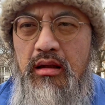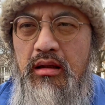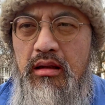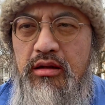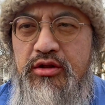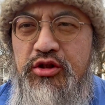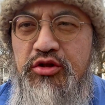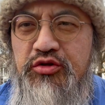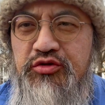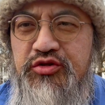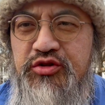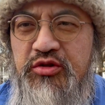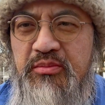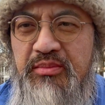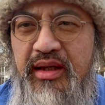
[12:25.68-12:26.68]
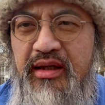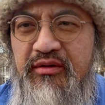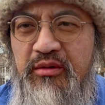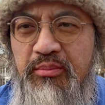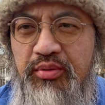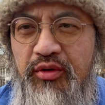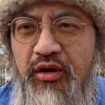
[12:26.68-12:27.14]
use to make
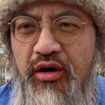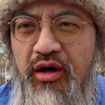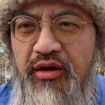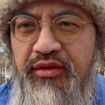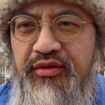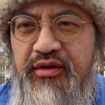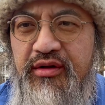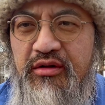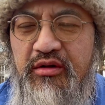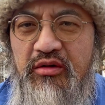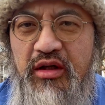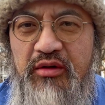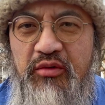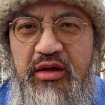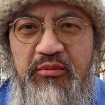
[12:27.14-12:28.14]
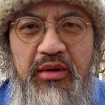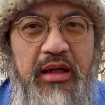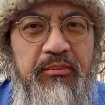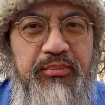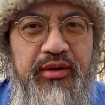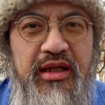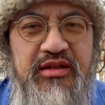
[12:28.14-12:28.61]
the broth,
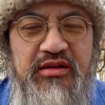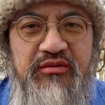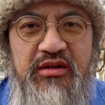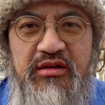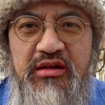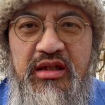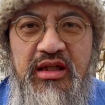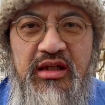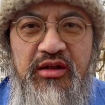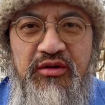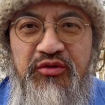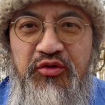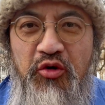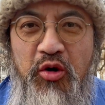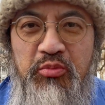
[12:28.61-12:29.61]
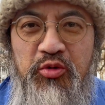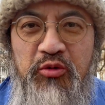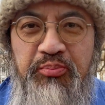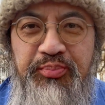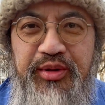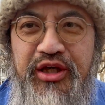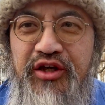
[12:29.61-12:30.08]
in place of the
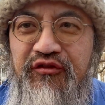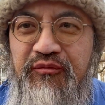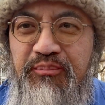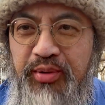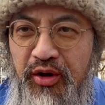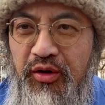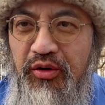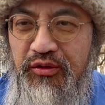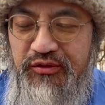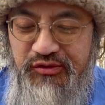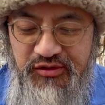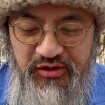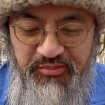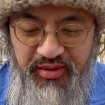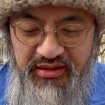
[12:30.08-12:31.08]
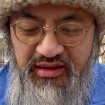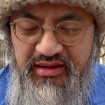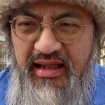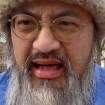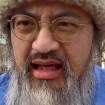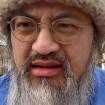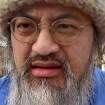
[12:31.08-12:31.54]
normal beef bones. But it
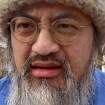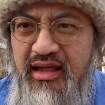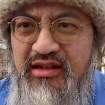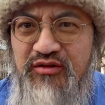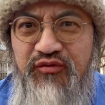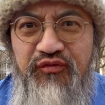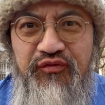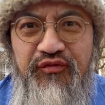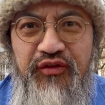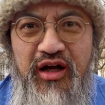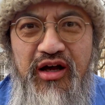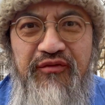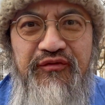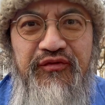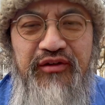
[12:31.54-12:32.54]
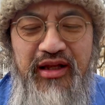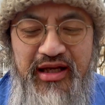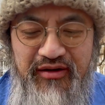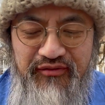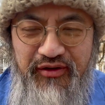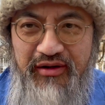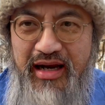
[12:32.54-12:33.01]
has a nice pho
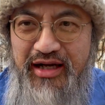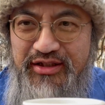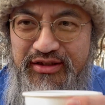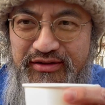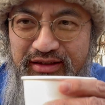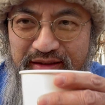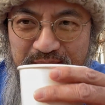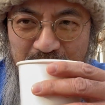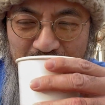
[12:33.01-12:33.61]
flavor actually.